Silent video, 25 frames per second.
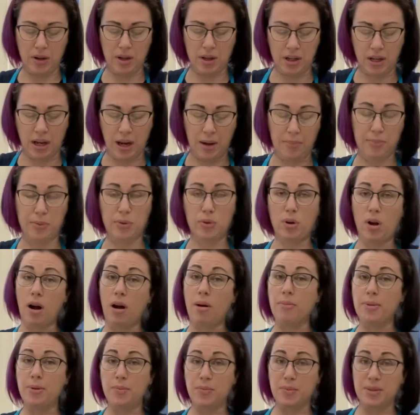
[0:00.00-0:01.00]
a couple
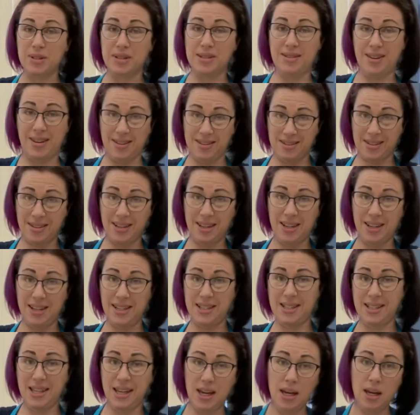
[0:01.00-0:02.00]
common mistakes that I
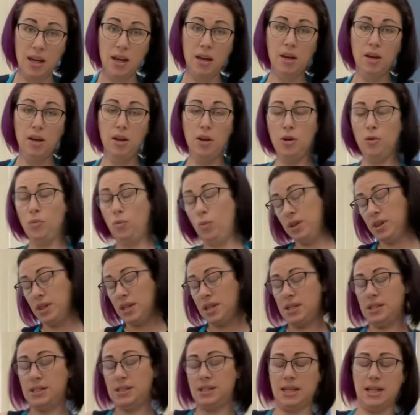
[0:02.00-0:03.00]
see with
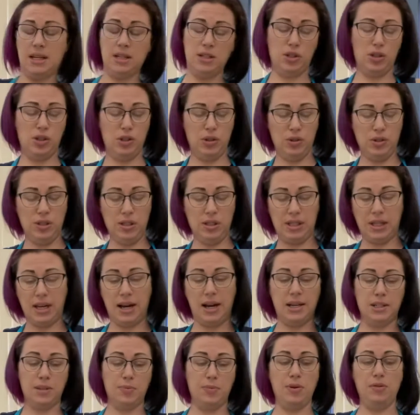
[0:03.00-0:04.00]
these that students
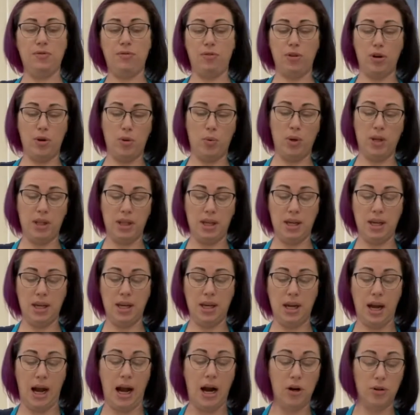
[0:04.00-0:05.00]
ask me
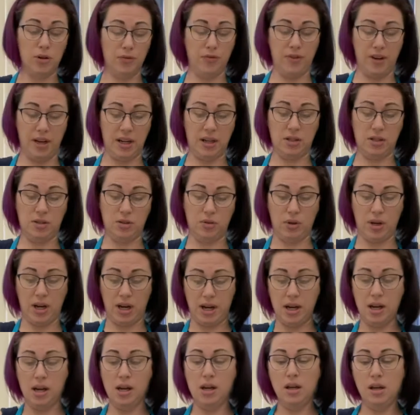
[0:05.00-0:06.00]
frequently how to fix,
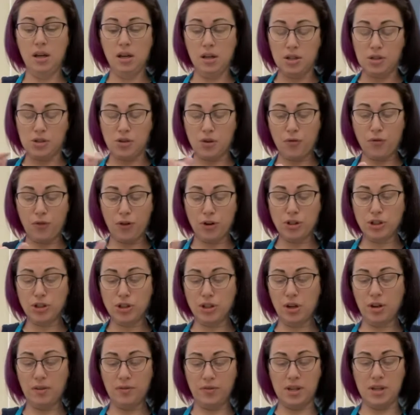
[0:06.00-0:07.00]
okay? So first
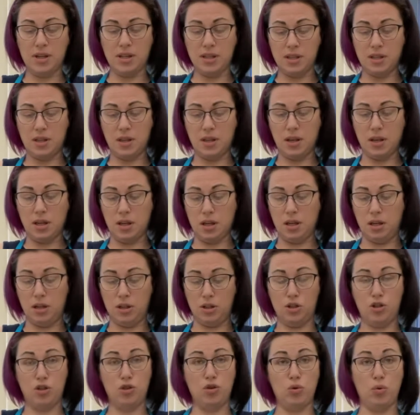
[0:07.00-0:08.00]
off is
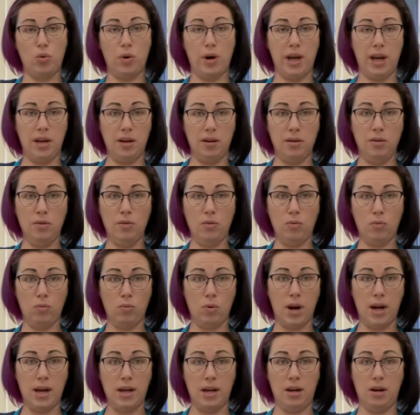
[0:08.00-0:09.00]
the join
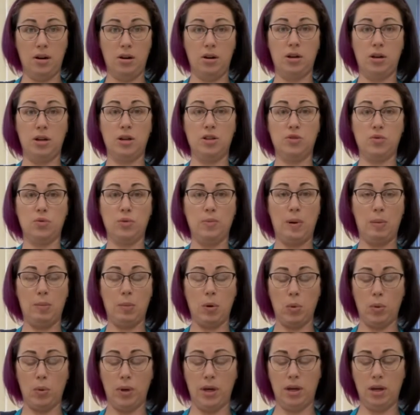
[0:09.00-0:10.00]
right here, because
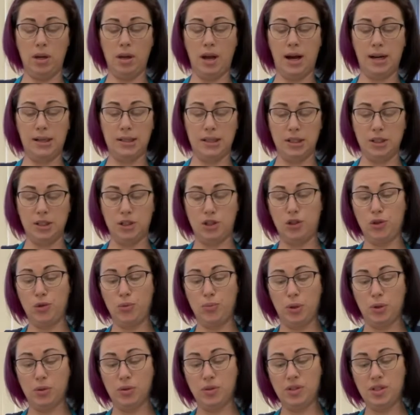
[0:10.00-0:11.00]
remember we added two
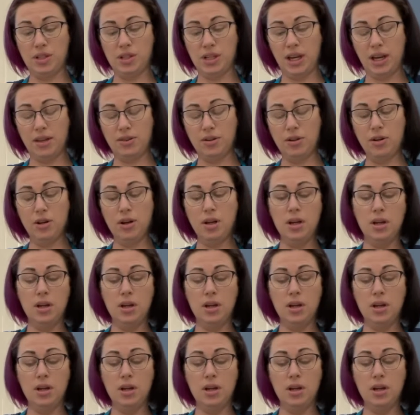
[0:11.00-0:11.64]
bowls together.